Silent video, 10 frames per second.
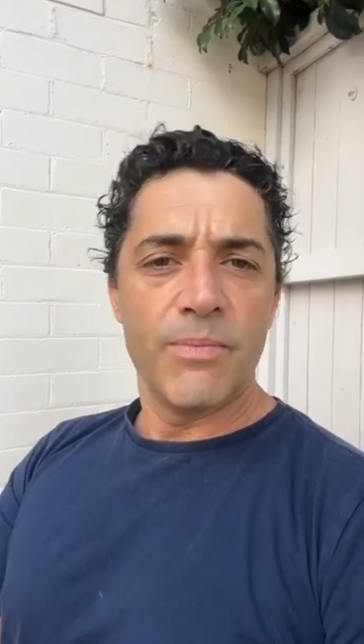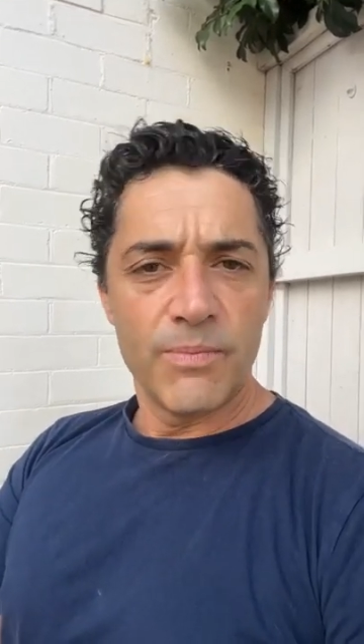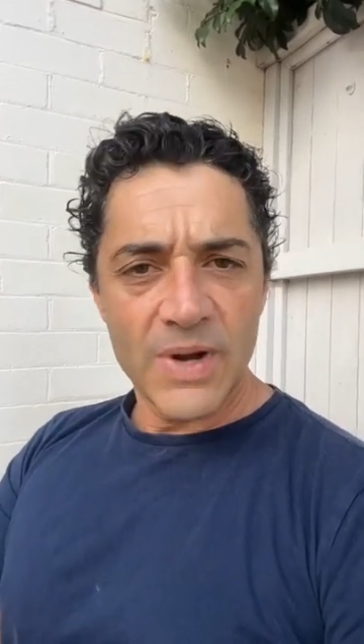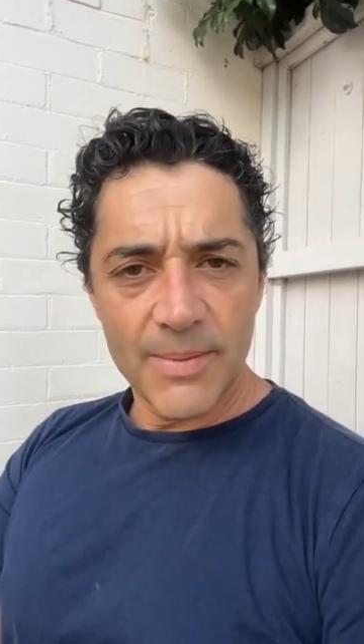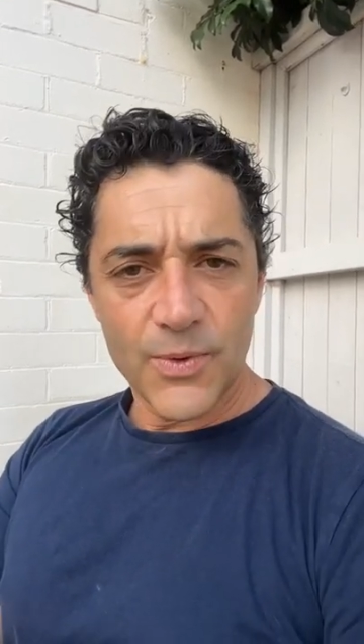
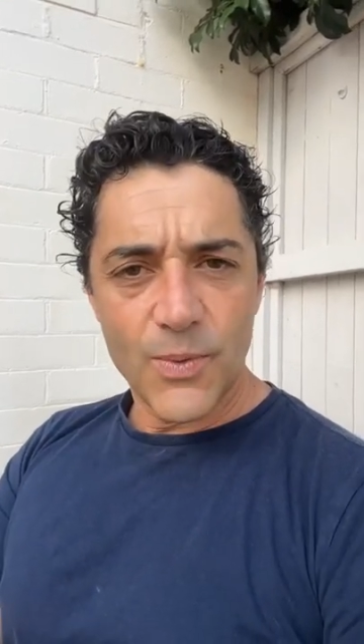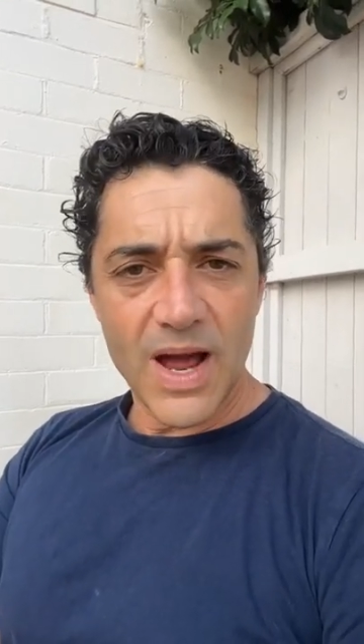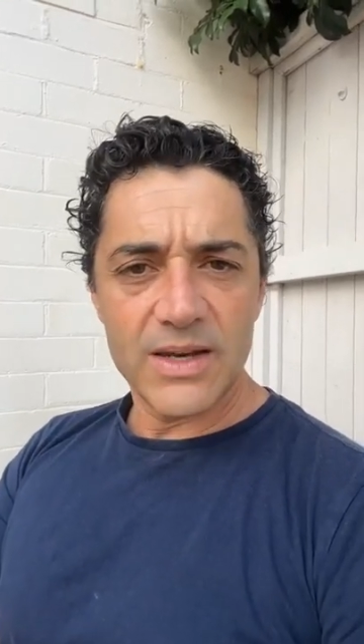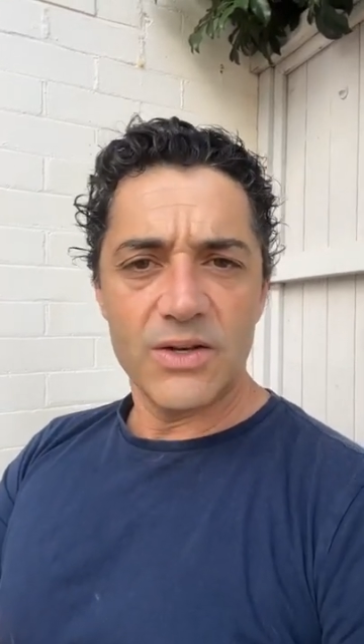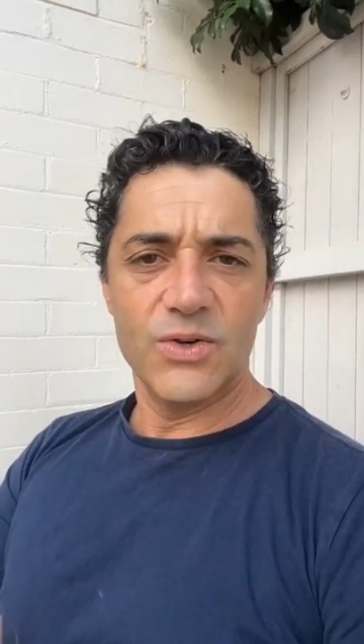number
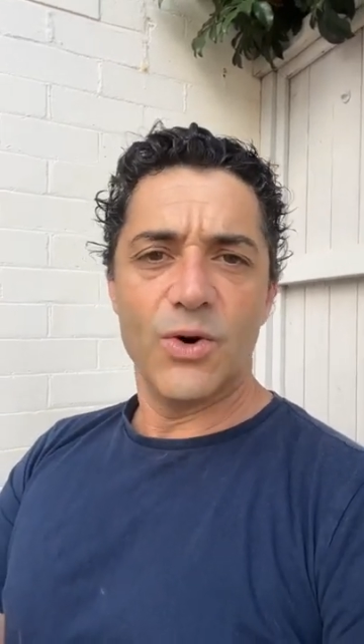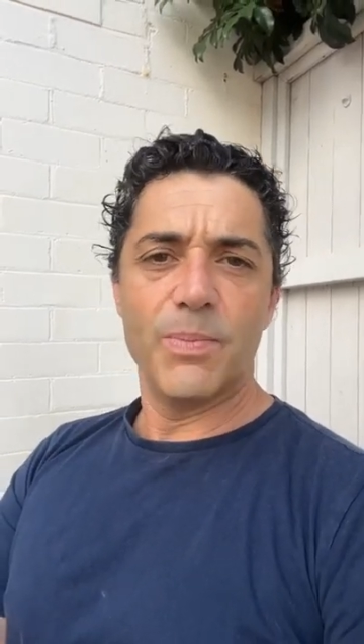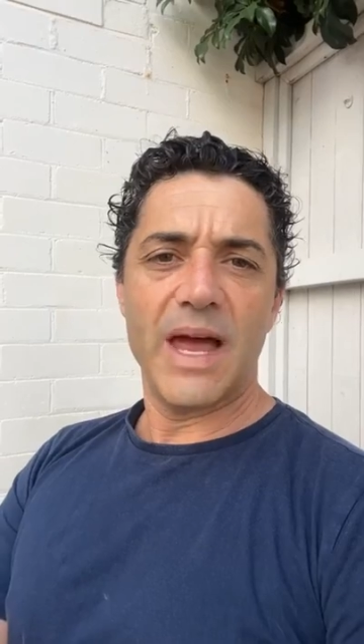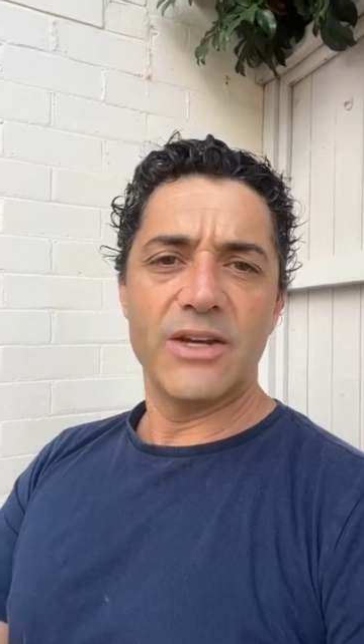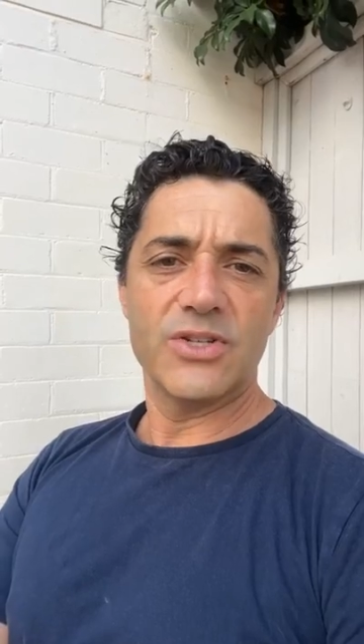one,
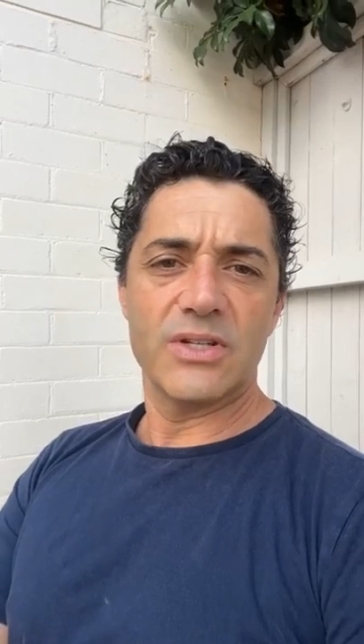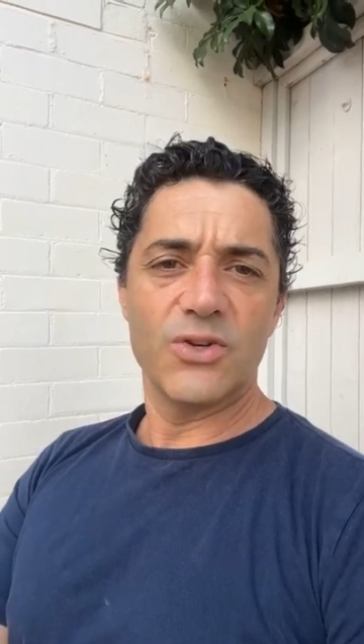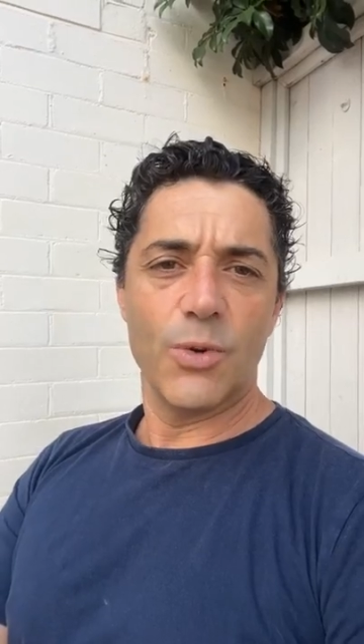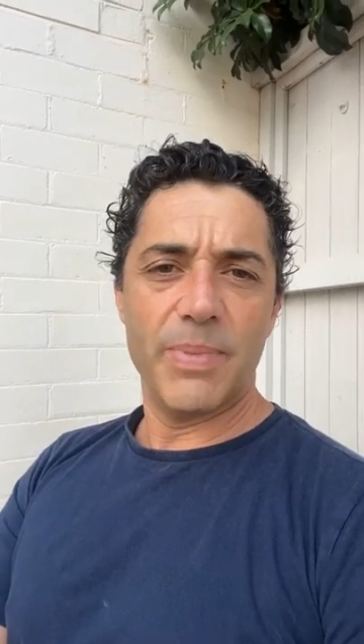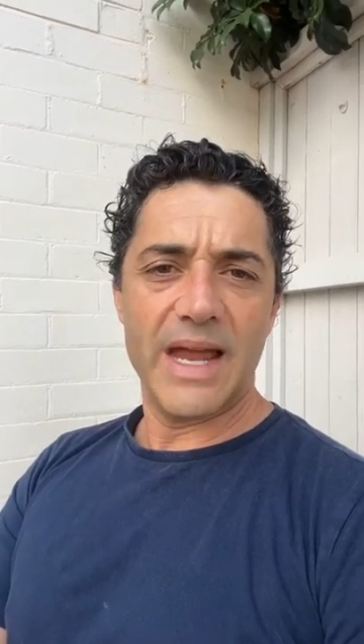your
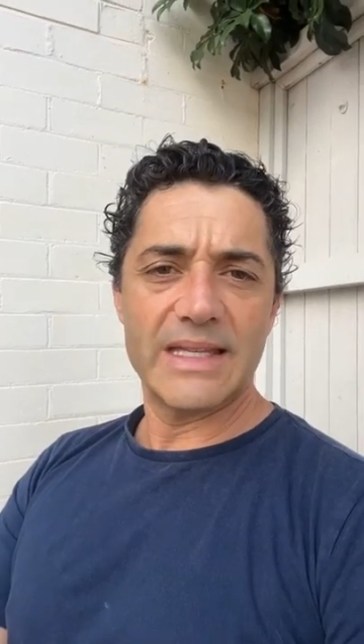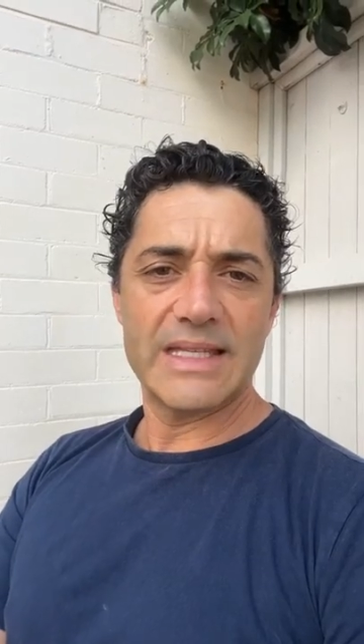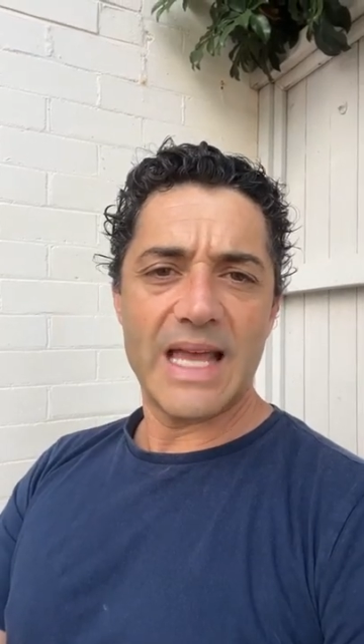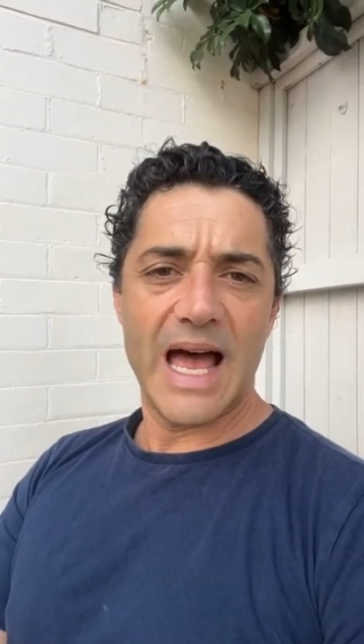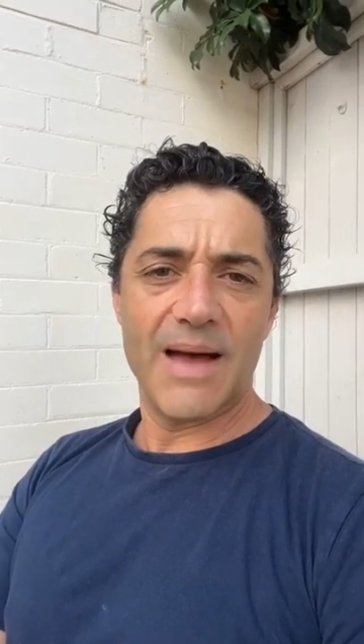patients, your
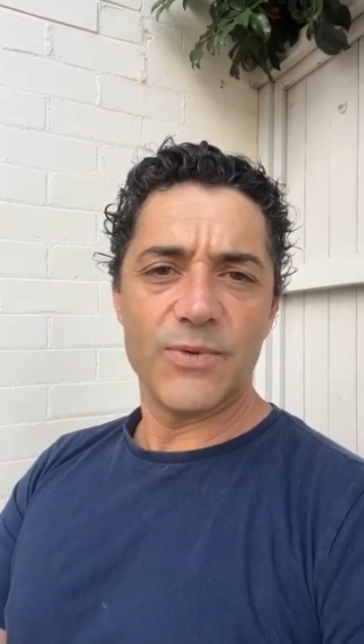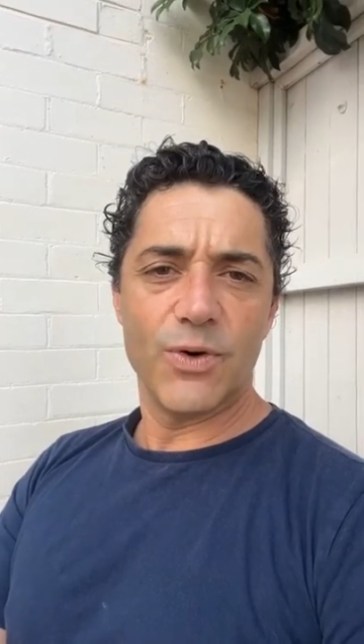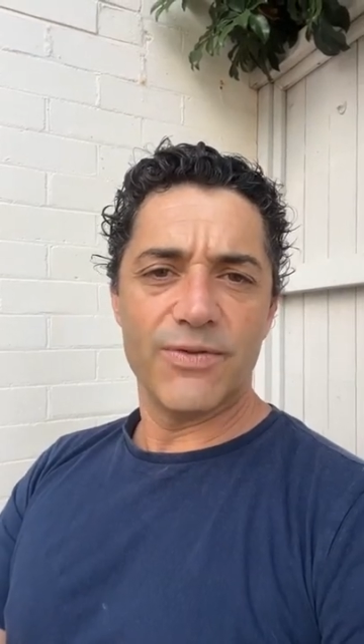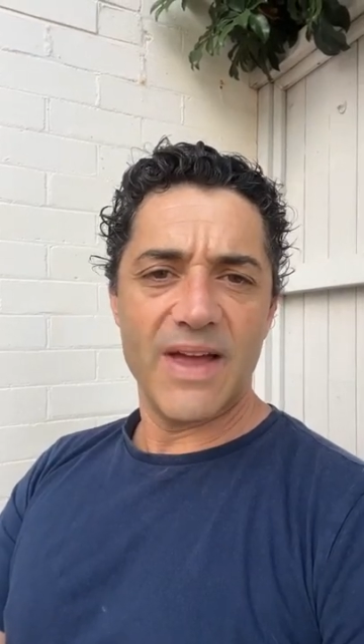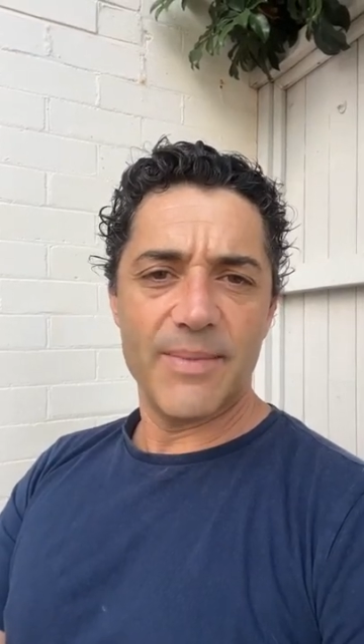pets, um,
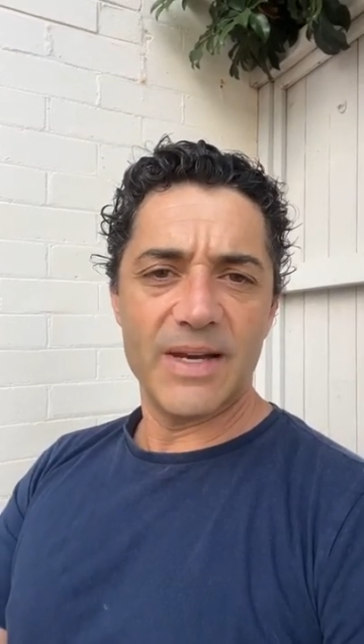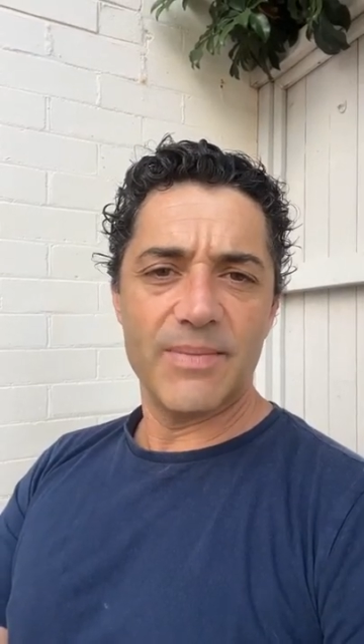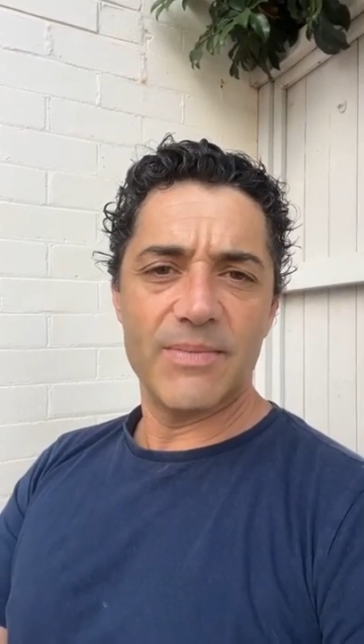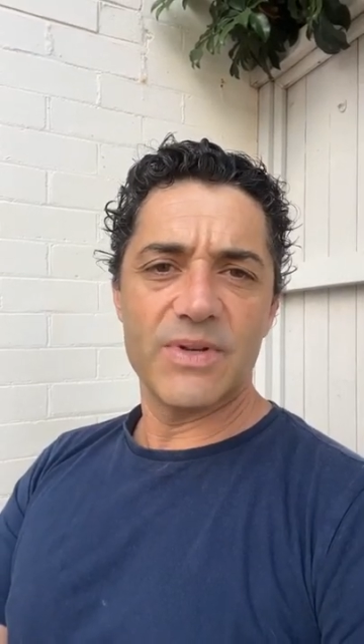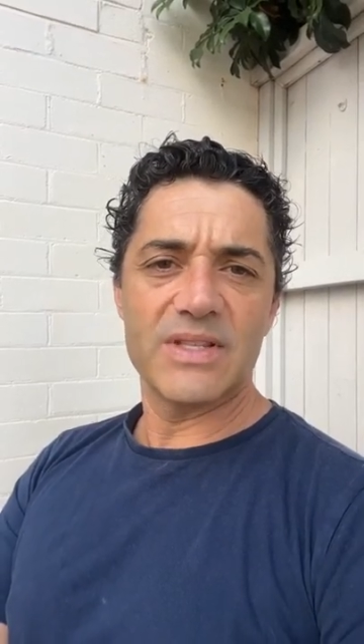your
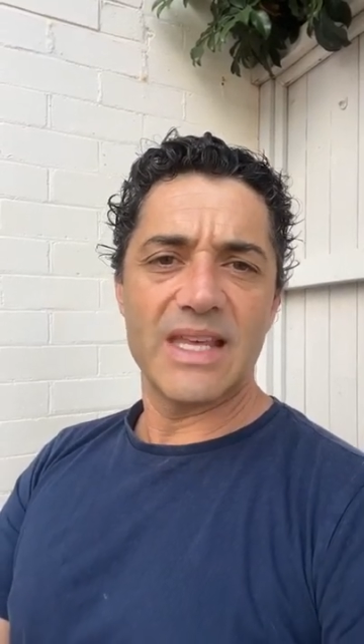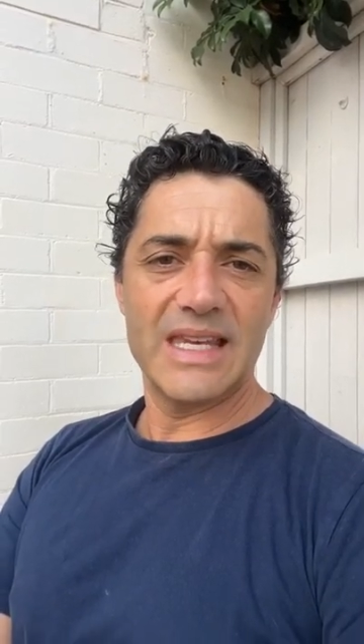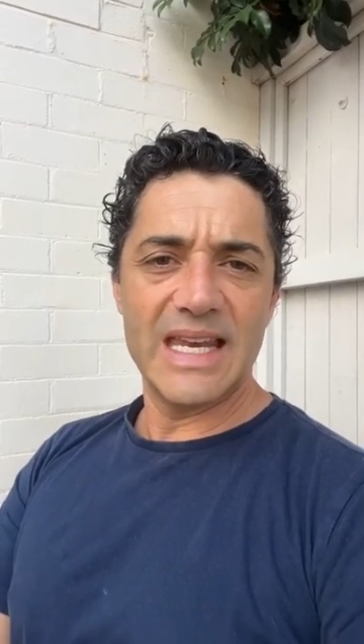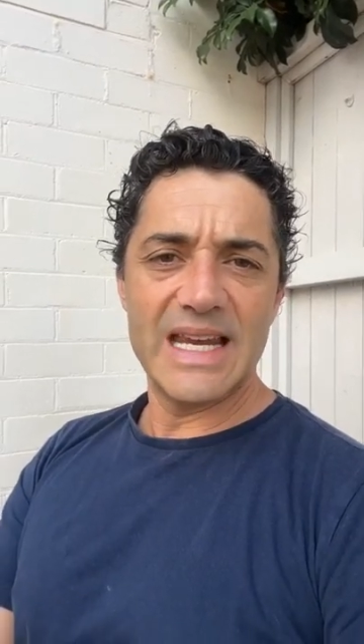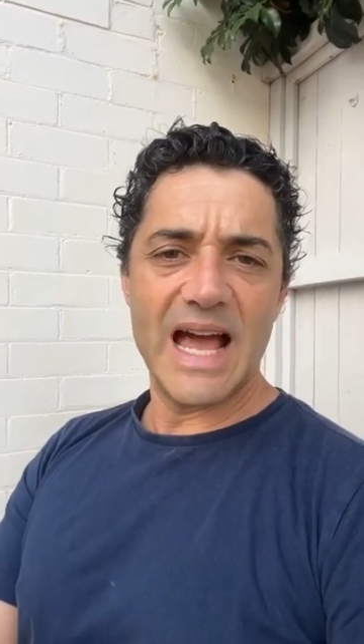family members
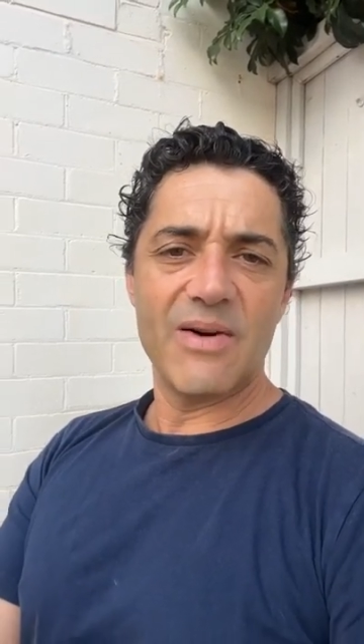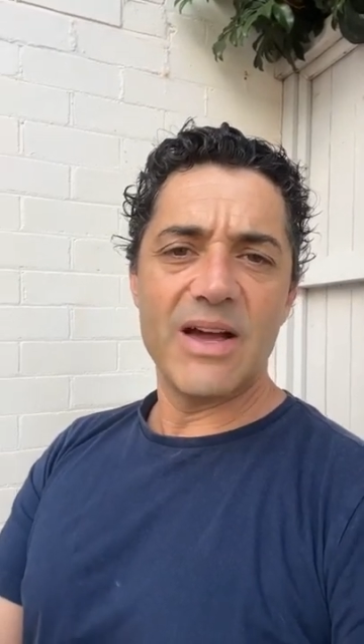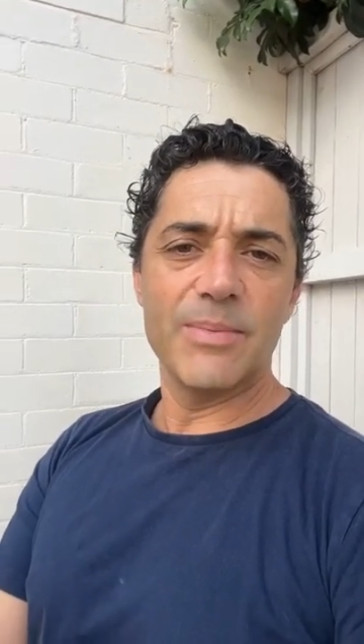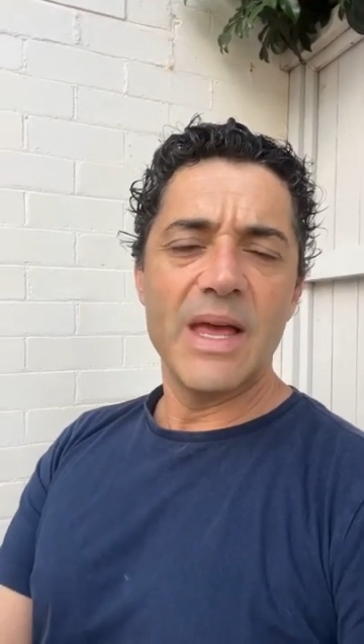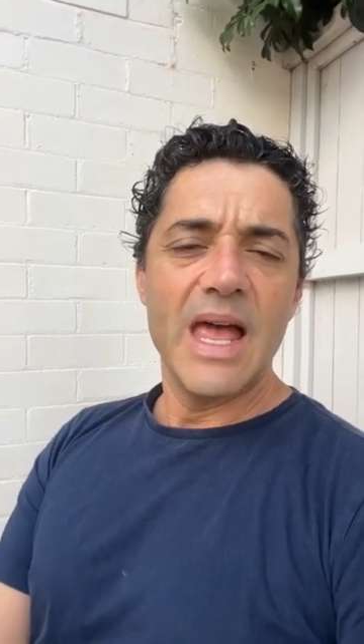that need our
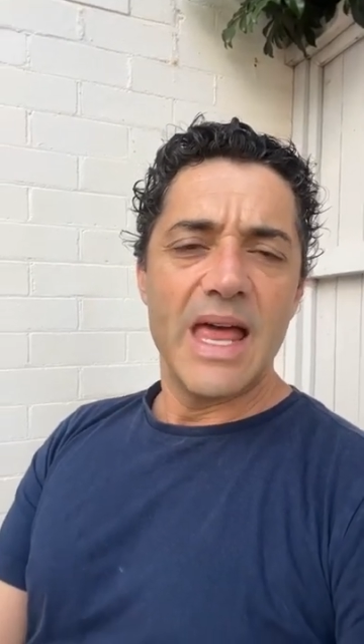help.